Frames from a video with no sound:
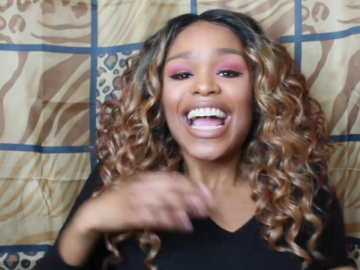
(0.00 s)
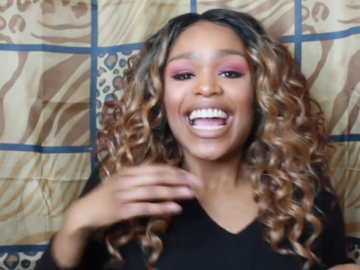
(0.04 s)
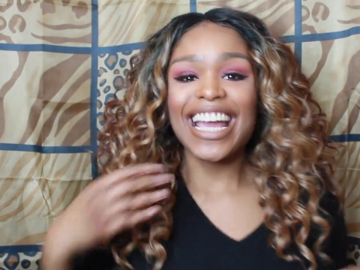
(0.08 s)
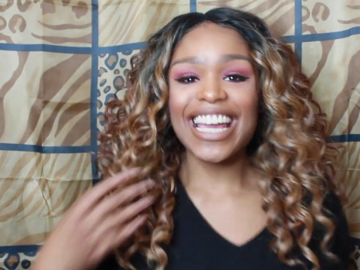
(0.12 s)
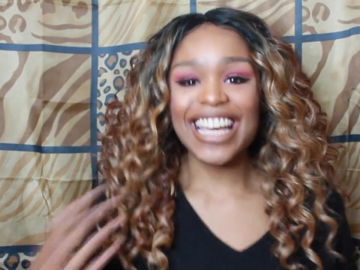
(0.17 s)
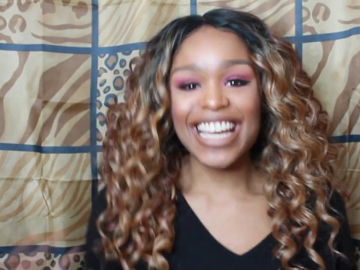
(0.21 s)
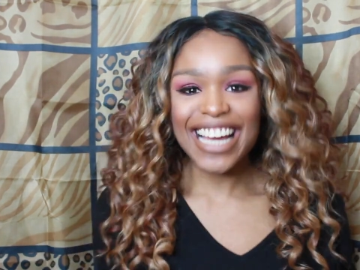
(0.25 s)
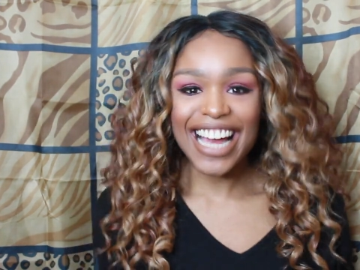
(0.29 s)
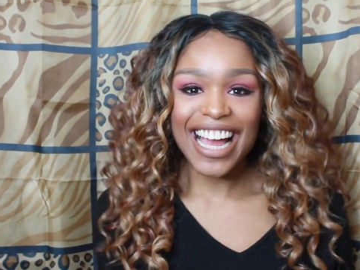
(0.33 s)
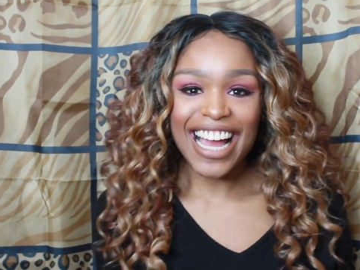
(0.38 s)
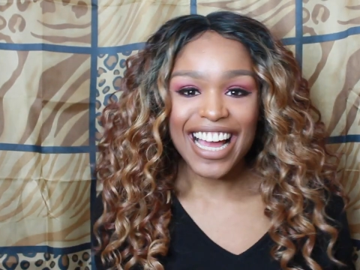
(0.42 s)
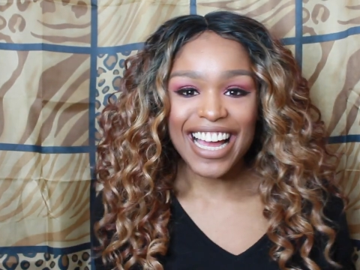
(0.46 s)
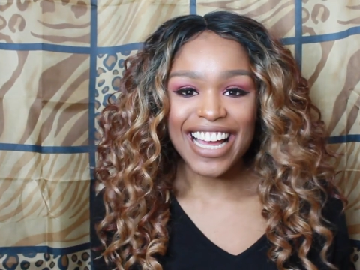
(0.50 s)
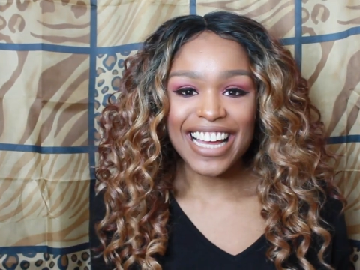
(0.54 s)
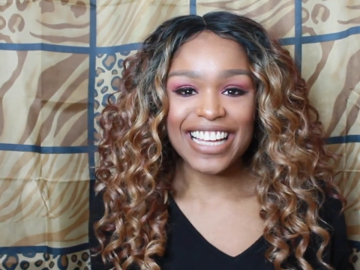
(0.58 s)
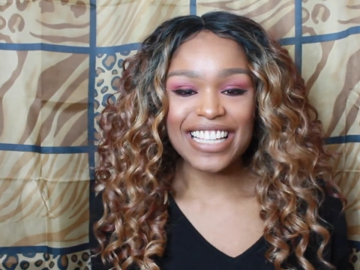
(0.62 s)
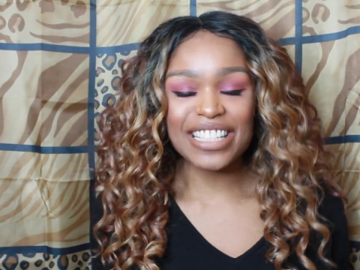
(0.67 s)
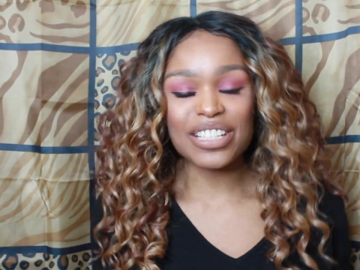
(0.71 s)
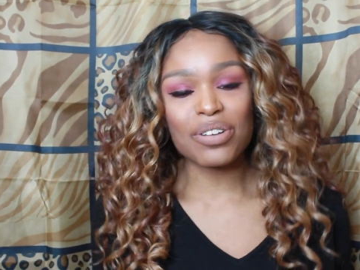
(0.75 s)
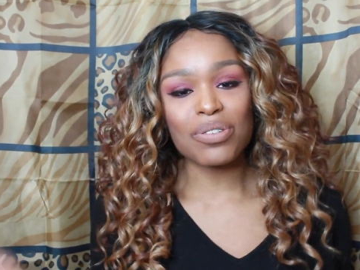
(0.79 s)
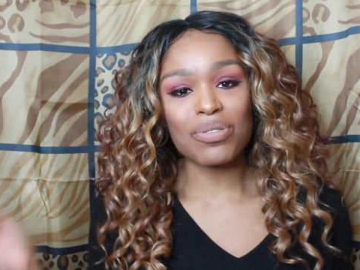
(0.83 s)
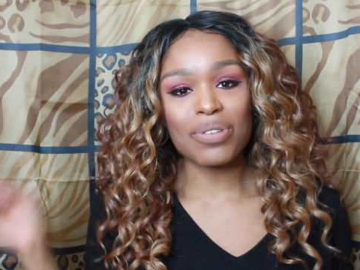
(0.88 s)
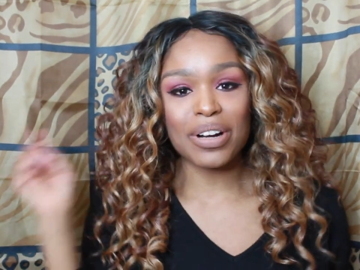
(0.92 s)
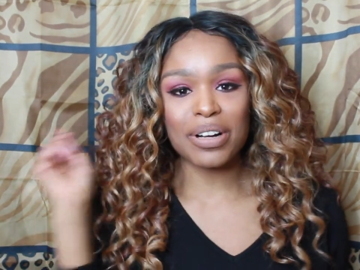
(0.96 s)
Hey
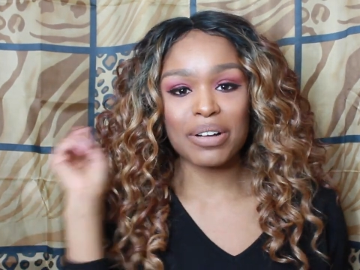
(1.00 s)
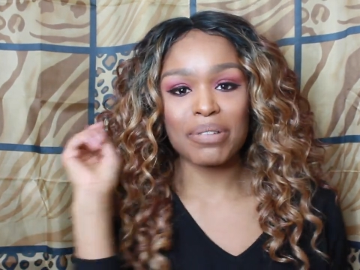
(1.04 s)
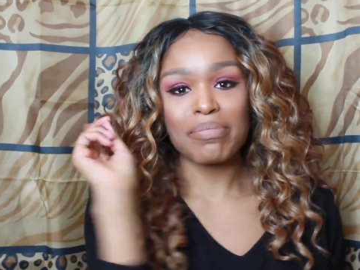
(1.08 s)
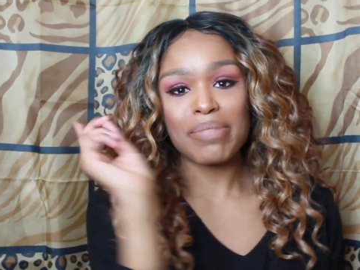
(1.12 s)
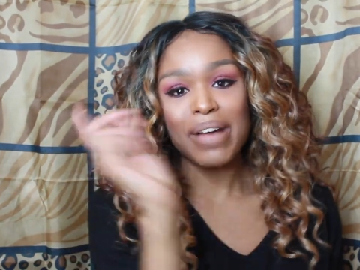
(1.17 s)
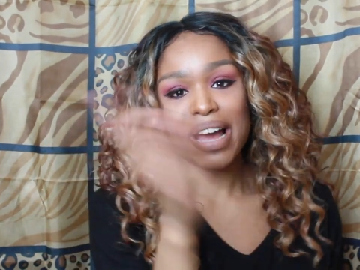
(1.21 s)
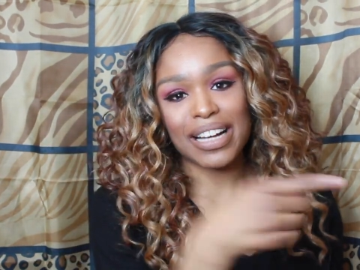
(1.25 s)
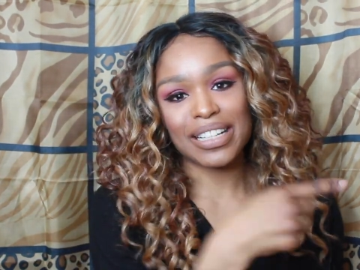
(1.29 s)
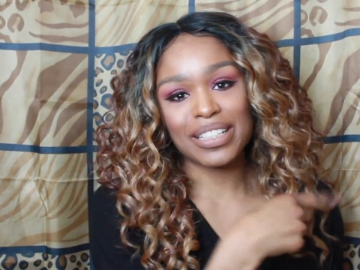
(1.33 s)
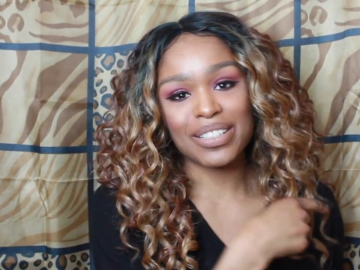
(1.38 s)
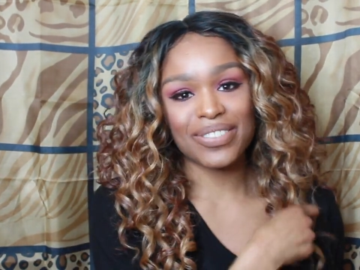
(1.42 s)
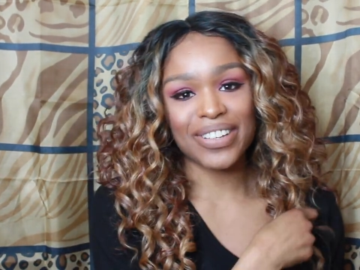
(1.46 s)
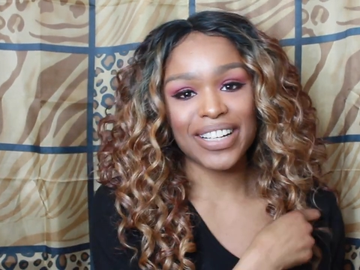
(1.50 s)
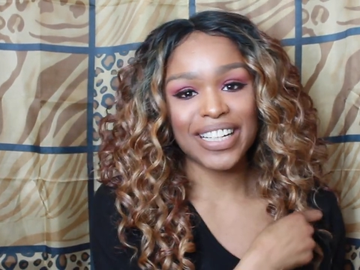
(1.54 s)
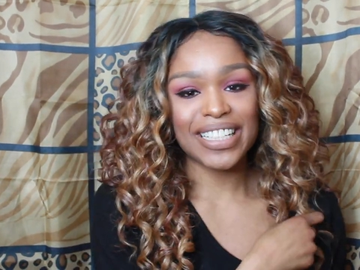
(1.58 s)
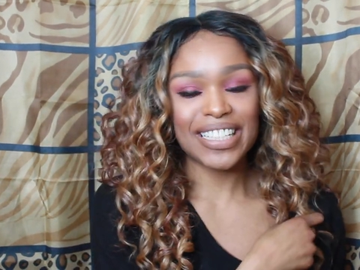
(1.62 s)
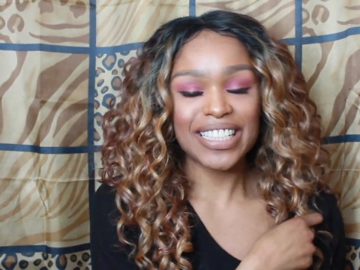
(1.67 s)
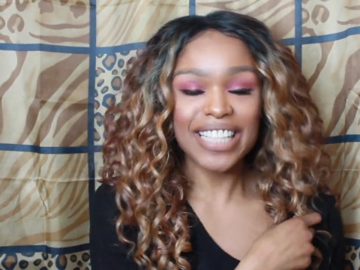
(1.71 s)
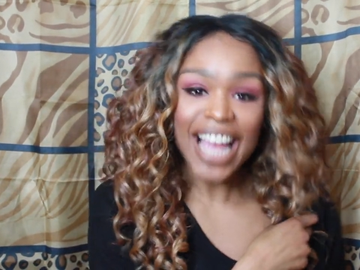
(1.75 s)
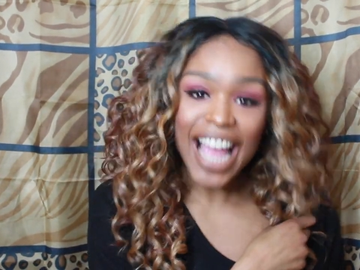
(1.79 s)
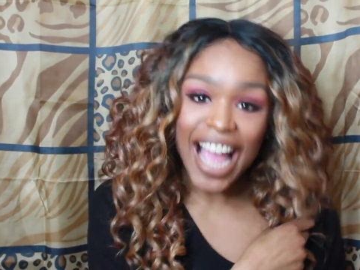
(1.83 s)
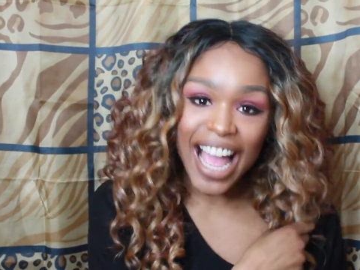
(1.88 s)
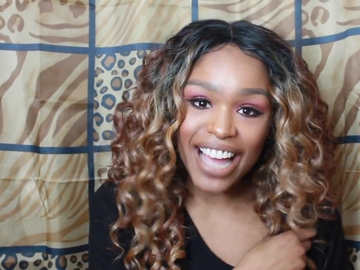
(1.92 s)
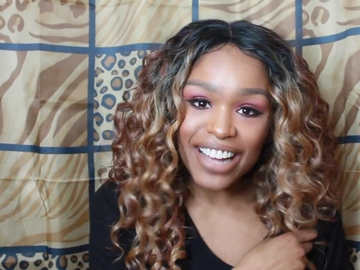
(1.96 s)
guys, welcome back to my
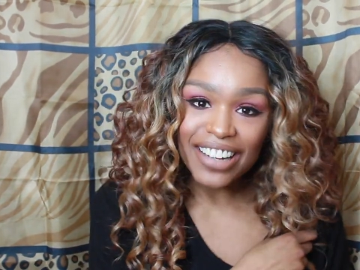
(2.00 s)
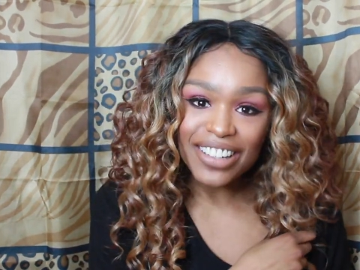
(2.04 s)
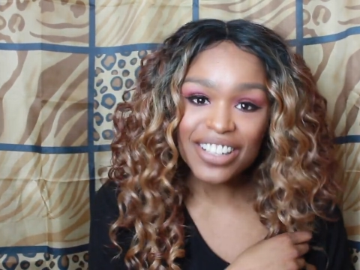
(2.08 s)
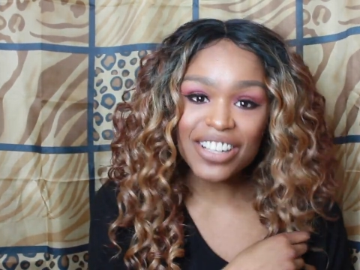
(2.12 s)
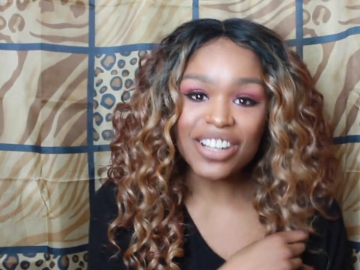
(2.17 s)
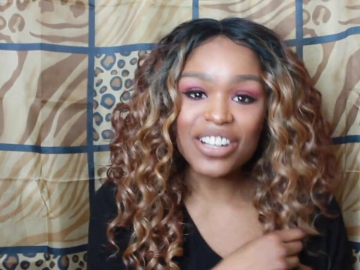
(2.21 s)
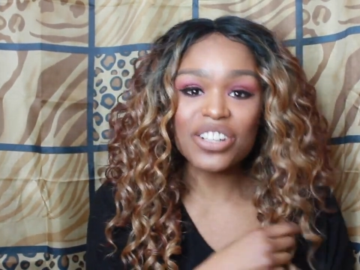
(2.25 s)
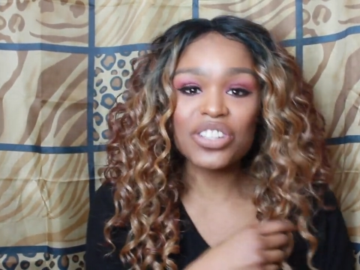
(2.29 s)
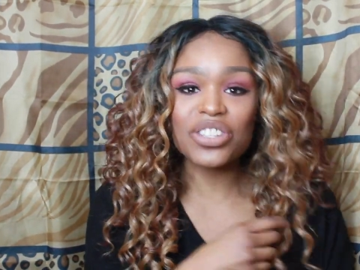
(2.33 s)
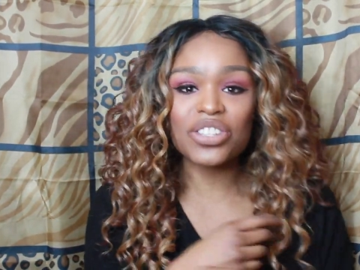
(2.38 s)
channel.